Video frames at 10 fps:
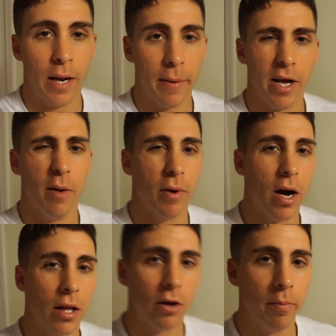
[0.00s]
I'm going to help her out
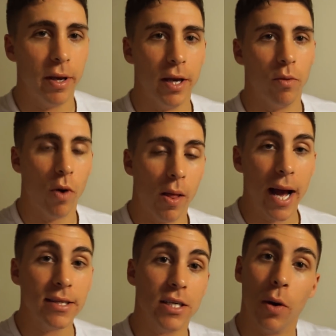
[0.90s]
a little bit. While
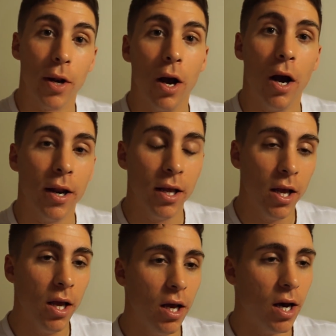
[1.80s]
that's going on,
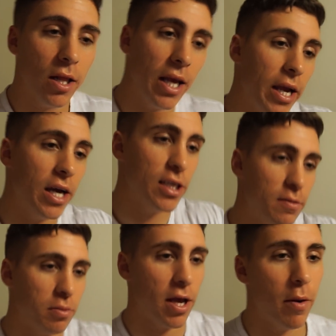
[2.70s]
Aaliyah is
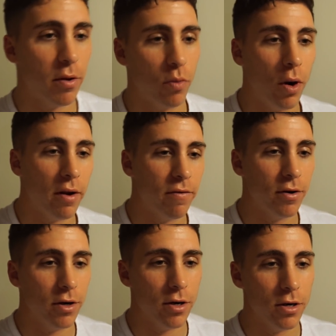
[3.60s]
playing with one of
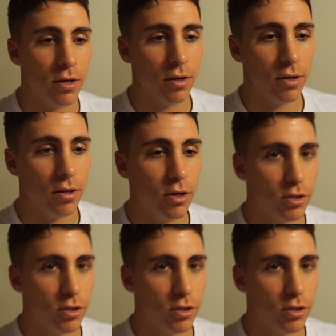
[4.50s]
her new